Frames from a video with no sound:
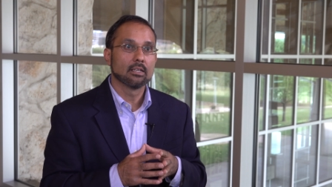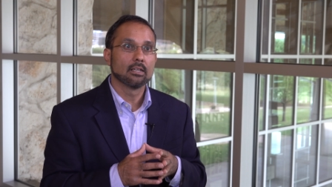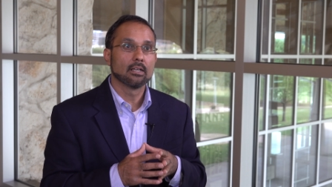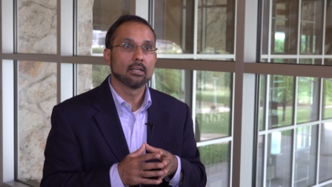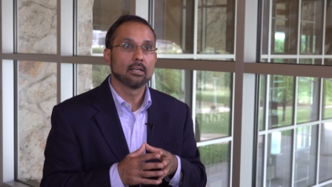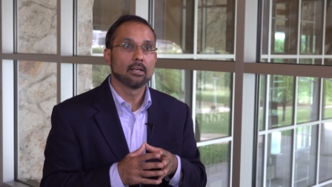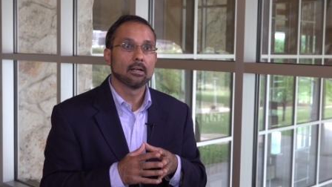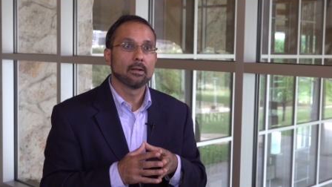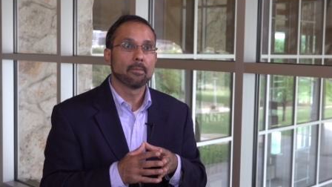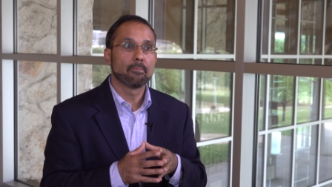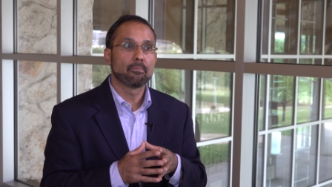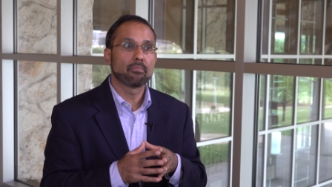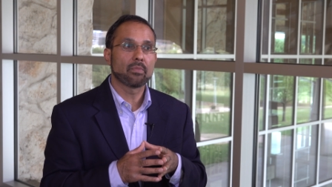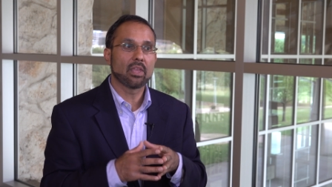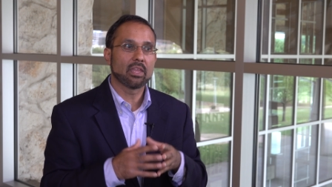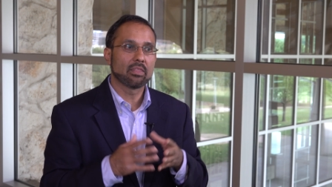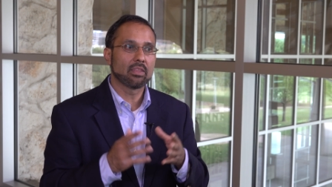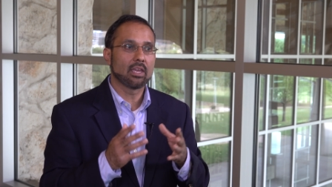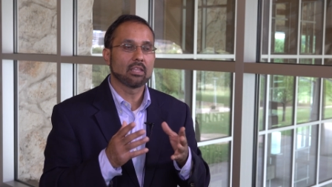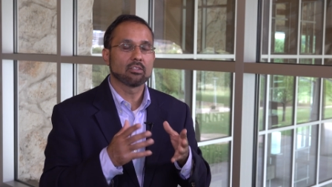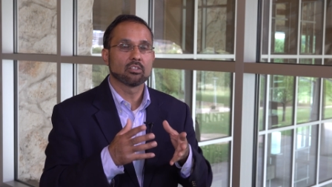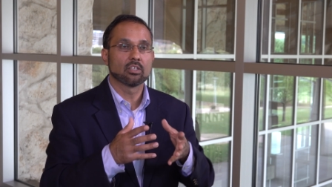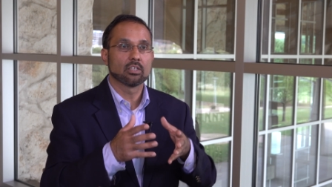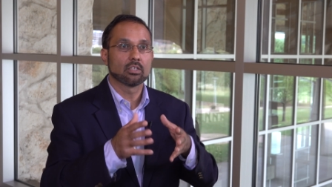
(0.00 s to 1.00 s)
Um,
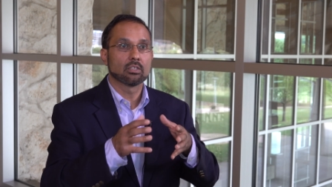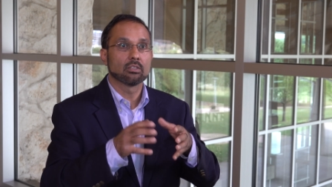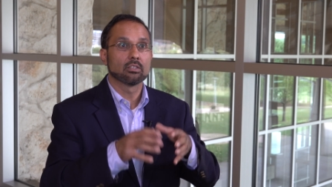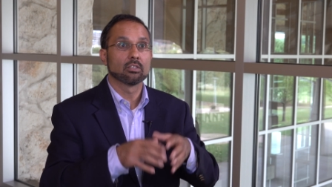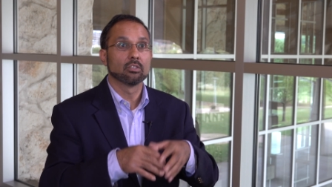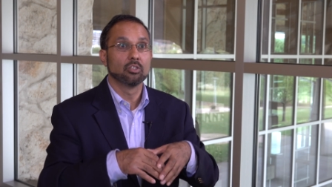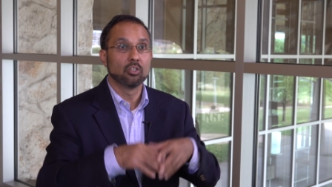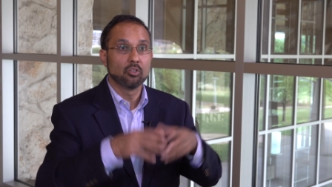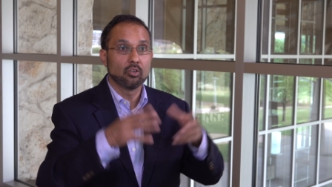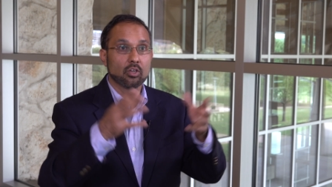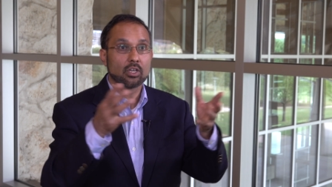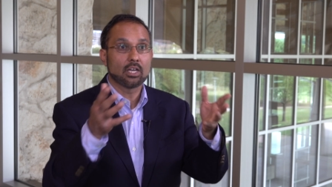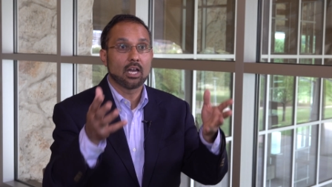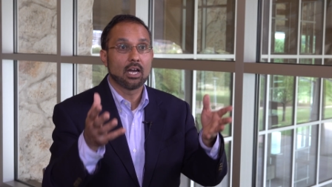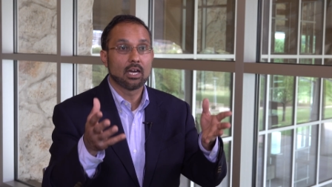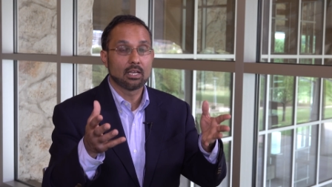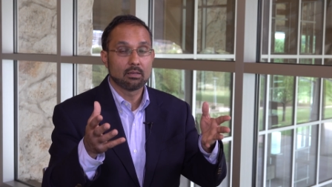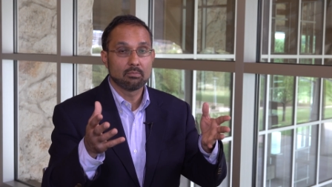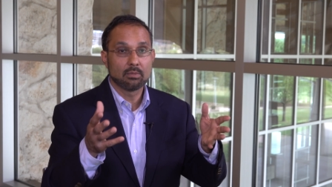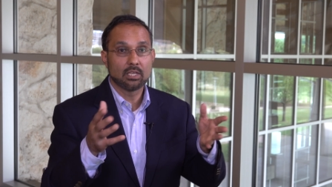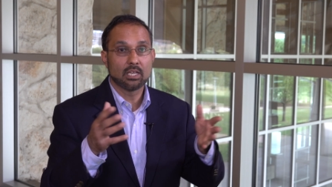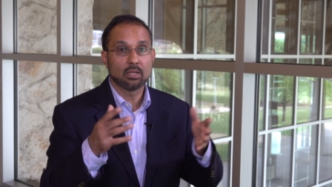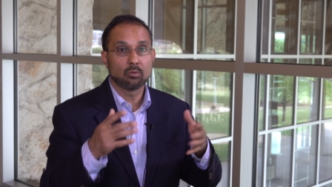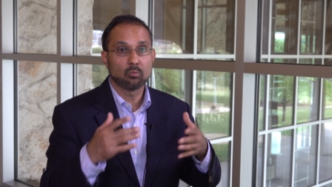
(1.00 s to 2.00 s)
and that's a new
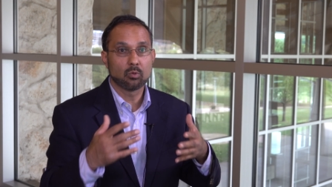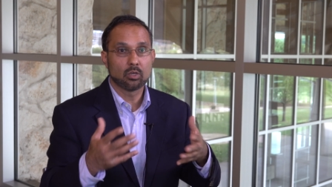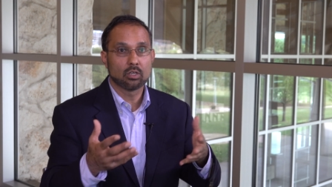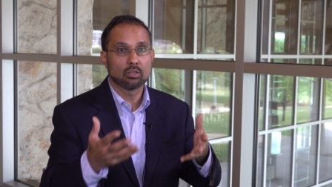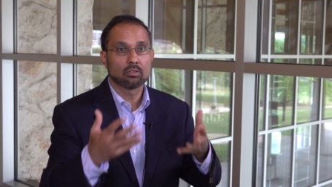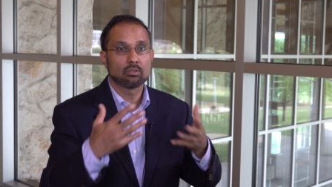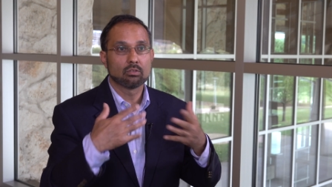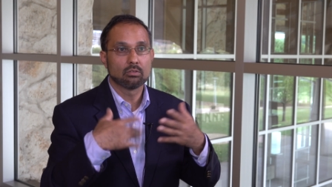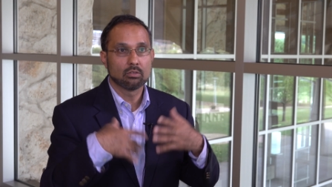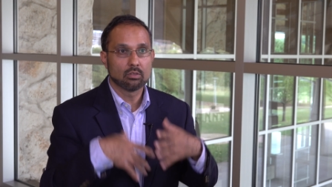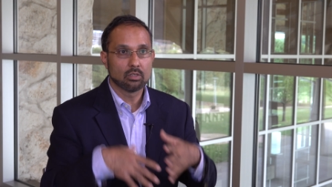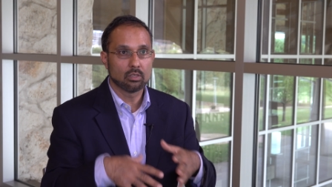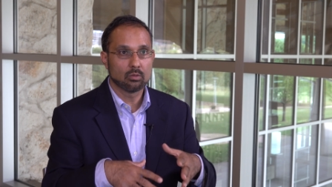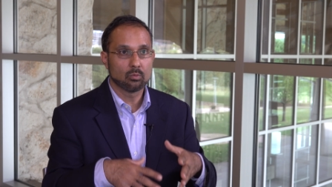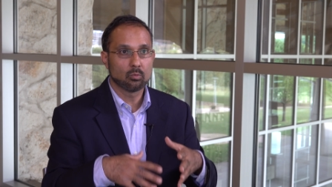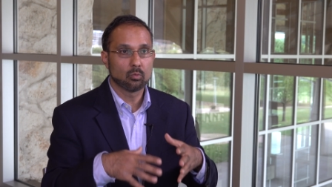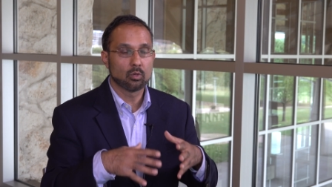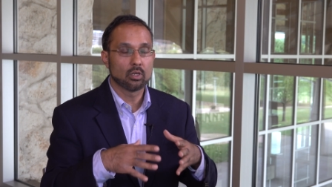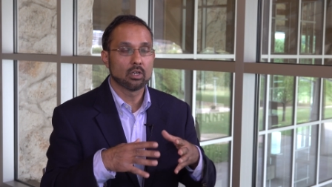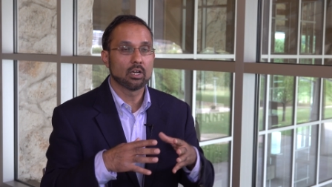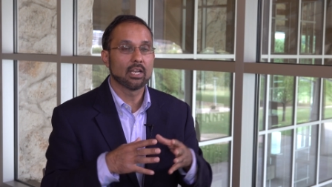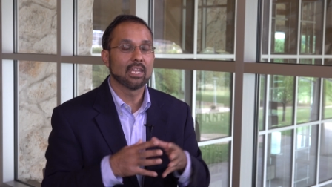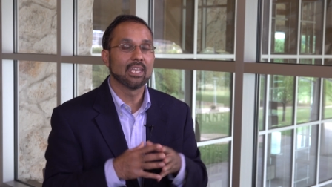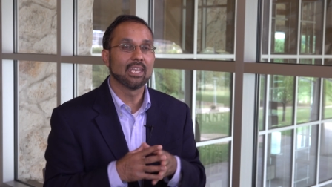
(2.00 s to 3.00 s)
economy, and we're, uh,
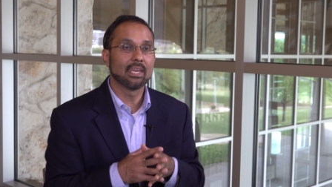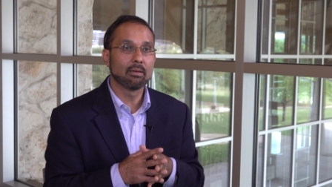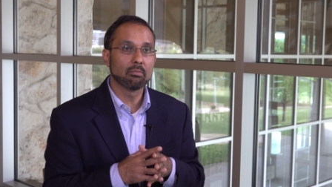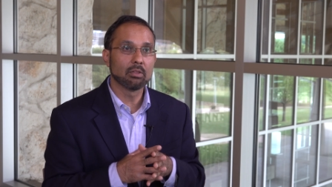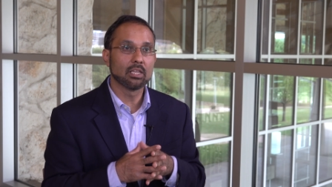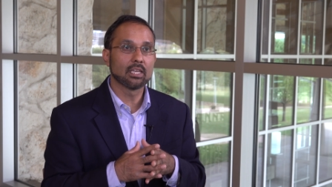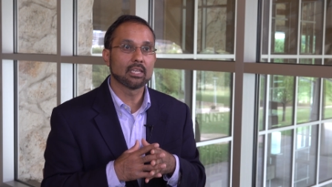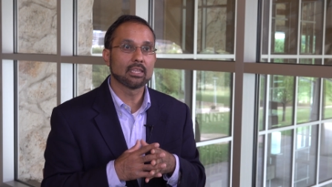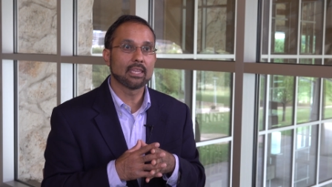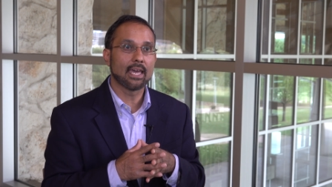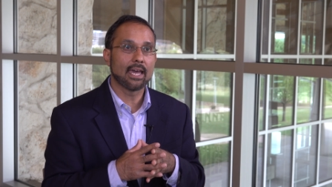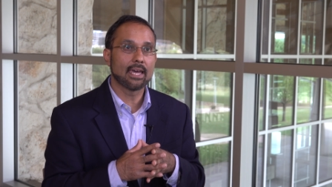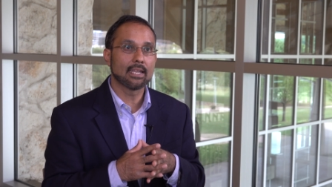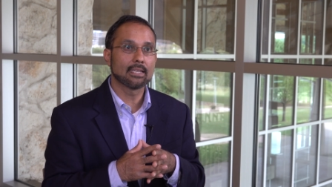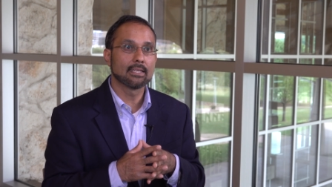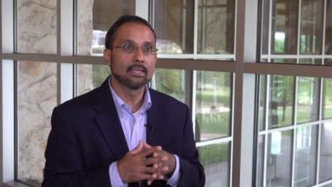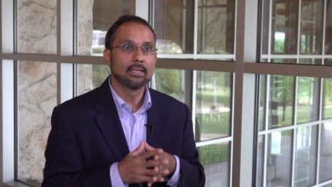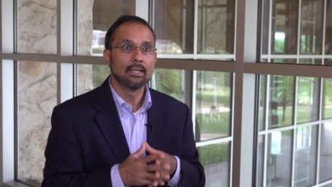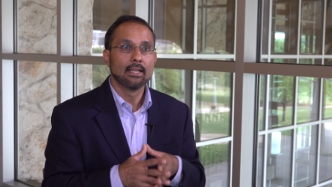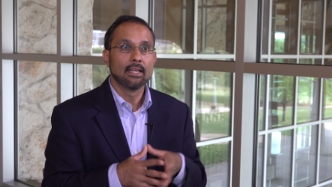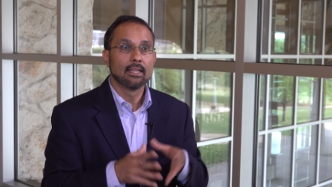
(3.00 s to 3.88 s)
we're enabling that.